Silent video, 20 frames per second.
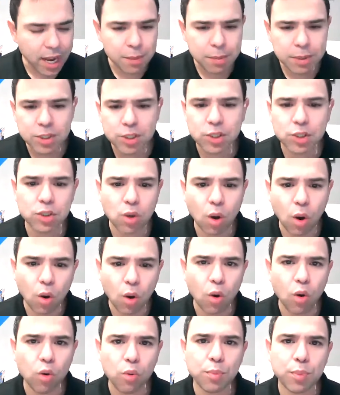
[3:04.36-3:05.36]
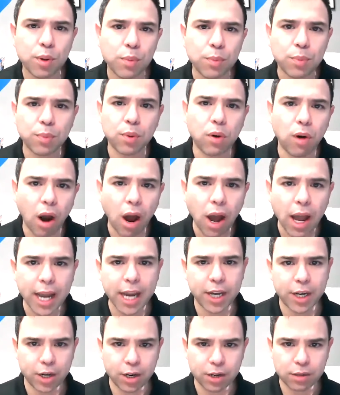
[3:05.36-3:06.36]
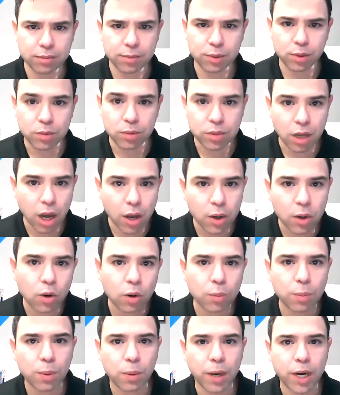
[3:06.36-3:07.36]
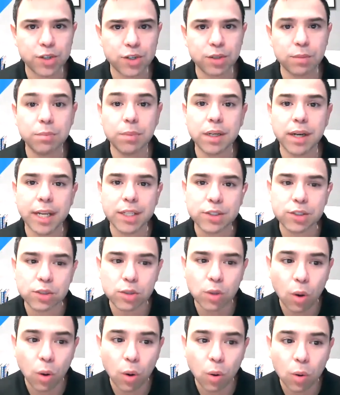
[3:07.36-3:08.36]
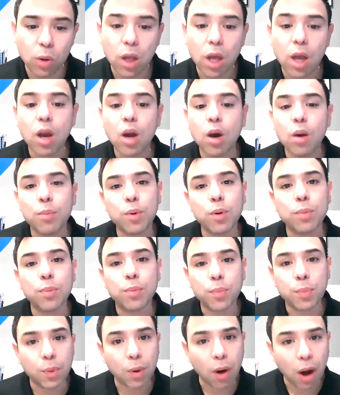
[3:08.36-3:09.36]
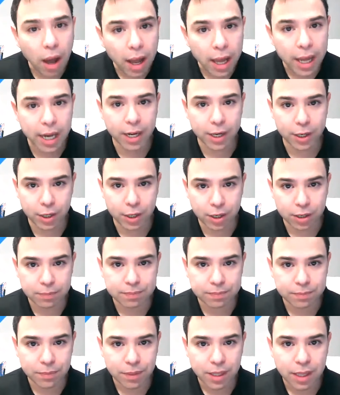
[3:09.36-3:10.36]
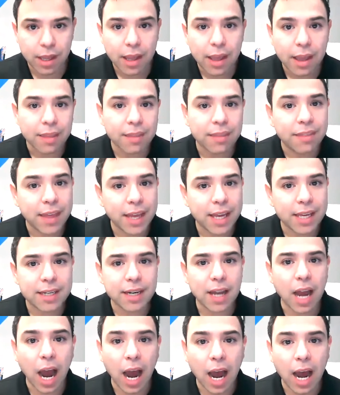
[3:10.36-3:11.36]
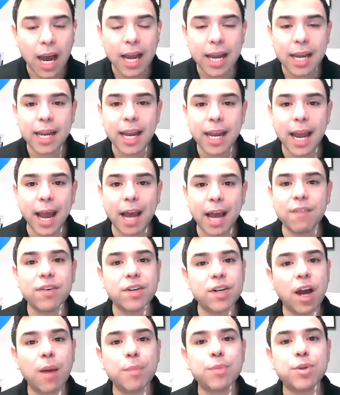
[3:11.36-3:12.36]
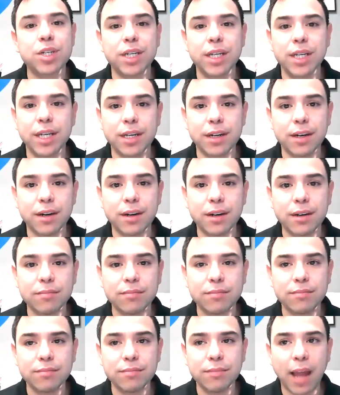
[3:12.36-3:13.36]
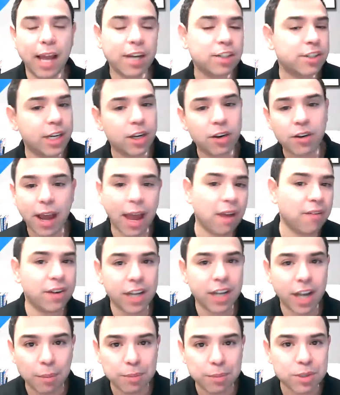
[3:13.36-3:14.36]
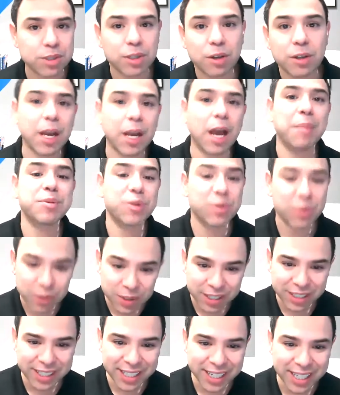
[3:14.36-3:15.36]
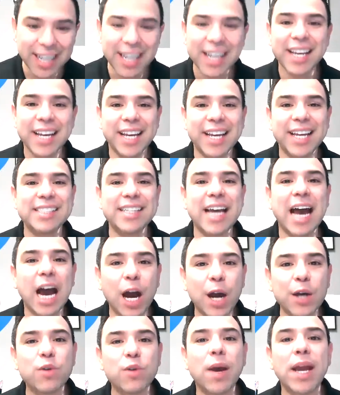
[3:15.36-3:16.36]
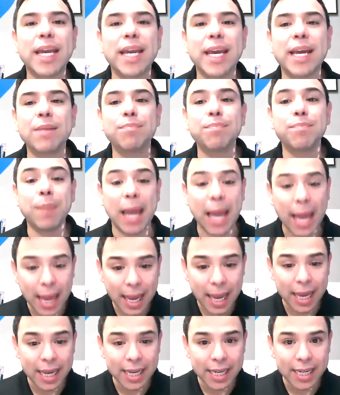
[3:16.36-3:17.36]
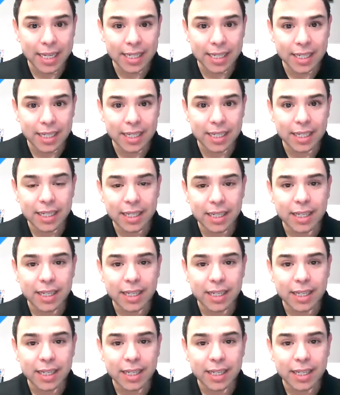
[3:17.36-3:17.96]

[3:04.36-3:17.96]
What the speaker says: am a sole proprietor, so not a corporation, but a sole proprietor, then I have an option here. Actually, I don't have any options. The only option really is, how do I get paid